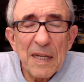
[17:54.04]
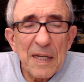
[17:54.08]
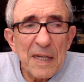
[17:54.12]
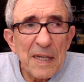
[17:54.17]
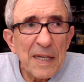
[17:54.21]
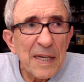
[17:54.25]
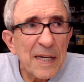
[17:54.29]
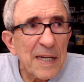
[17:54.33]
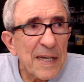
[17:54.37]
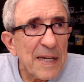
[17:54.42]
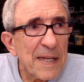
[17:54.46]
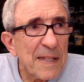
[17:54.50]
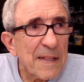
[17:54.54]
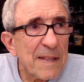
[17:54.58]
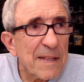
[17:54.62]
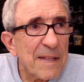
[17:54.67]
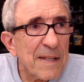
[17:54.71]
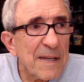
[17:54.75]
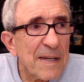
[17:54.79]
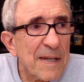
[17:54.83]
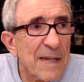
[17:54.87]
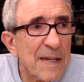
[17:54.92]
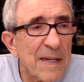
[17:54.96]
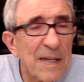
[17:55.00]
And
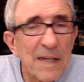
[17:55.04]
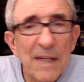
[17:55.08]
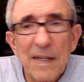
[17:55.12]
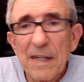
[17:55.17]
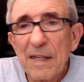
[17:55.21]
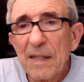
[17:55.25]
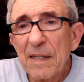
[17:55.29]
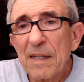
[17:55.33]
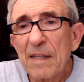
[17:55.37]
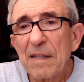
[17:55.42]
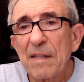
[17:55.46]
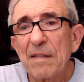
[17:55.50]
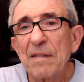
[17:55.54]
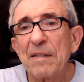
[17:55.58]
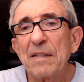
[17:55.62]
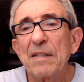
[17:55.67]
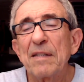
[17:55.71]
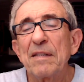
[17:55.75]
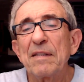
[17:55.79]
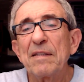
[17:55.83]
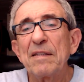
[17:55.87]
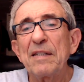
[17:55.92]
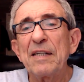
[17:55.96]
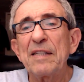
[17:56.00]

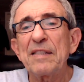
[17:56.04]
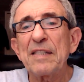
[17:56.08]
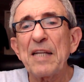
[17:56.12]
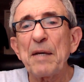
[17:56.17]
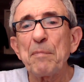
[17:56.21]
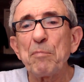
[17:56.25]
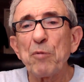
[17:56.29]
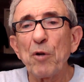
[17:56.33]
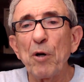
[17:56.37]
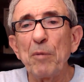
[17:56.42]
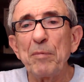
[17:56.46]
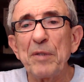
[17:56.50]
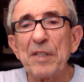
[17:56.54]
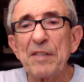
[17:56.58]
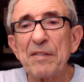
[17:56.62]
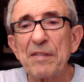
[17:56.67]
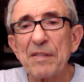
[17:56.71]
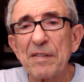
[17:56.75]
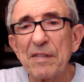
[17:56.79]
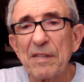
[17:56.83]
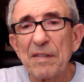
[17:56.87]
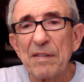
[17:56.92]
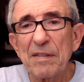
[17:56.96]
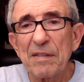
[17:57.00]
as I
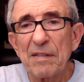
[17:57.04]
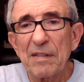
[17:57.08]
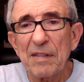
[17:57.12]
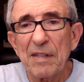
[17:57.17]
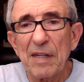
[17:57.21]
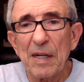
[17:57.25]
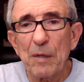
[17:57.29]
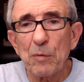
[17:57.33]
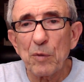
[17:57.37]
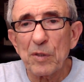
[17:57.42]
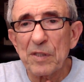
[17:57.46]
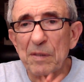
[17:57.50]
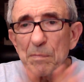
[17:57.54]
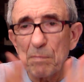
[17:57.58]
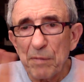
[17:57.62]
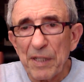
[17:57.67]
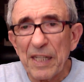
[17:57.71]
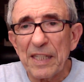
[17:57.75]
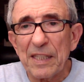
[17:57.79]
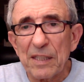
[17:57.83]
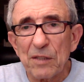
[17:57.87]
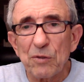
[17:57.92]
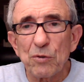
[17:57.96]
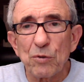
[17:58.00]
promised, I wasn't
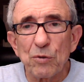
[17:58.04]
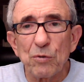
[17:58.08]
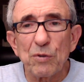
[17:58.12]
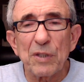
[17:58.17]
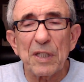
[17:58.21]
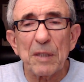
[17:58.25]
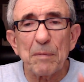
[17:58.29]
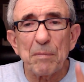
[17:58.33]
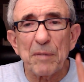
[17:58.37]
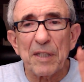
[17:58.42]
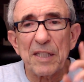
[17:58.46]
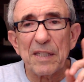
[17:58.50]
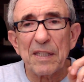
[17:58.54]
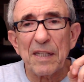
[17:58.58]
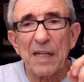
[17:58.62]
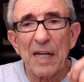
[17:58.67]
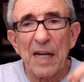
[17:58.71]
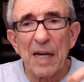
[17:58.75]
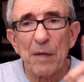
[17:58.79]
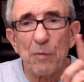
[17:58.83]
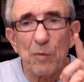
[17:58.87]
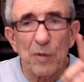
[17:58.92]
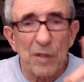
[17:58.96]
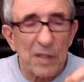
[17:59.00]
planning to do it, but
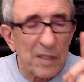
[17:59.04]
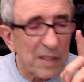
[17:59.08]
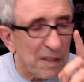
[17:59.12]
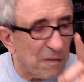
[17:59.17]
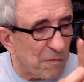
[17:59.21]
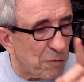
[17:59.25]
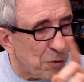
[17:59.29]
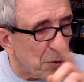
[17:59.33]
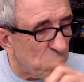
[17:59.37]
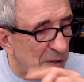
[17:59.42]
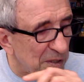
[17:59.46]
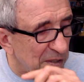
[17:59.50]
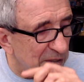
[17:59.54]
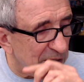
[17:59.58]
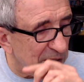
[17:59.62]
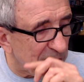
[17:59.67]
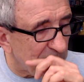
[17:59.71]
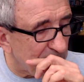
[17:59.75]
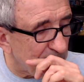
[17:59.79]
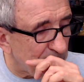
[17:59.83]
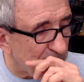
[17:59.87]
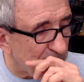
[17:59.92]
I will give you this